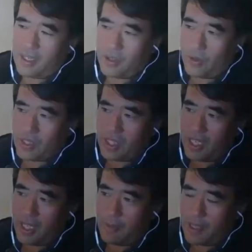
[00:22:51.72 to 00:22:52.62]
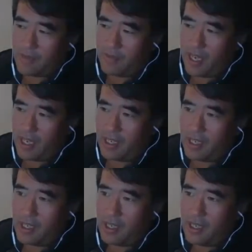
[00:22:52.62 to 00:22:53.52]
Georgia and
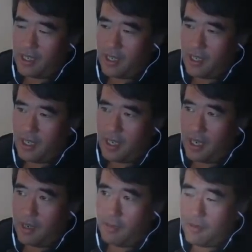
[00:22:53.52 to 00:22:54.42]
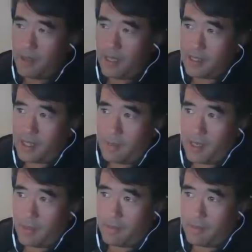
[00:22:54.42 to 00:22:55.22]
Pennsylvania. It's going to be a